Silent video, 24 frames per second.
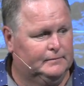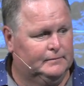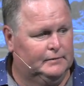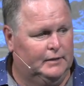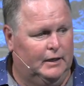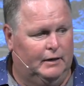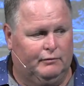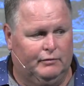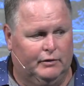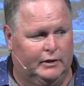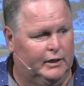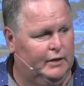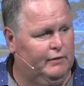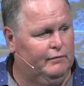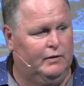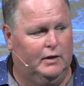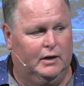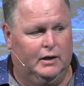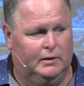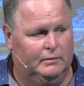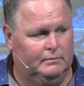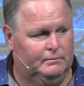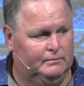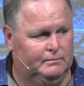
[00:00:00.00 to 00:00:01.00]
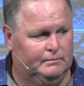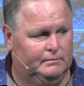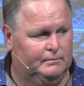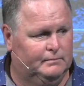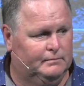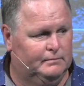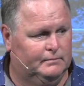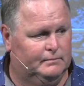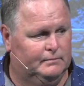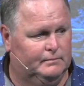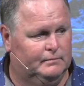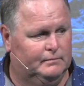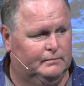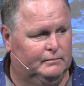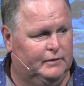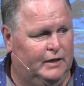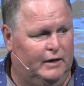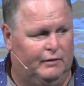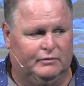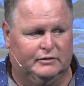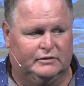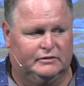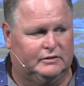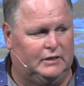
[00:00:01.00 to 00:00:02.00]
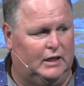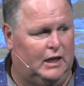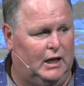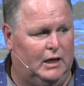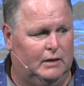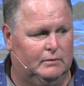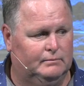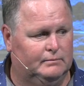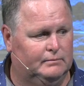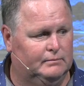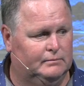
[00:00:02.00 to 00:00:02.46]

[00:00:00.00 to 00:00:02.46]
Never give up. Never stop.